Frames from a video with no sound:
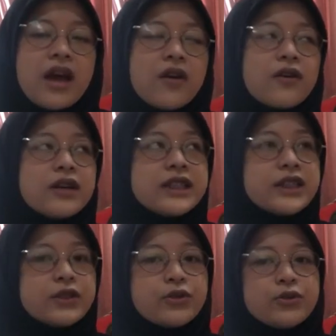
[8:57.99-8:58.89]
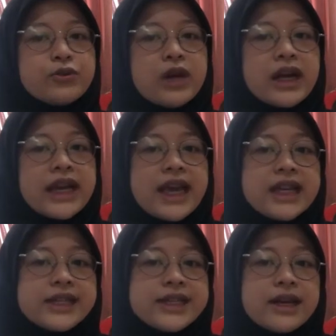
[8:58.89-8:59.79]
according to
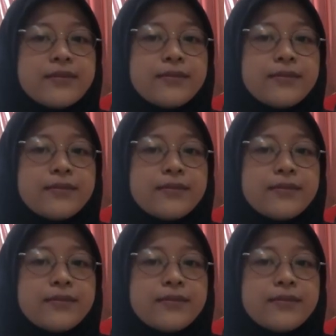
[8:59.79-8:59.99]
Genge,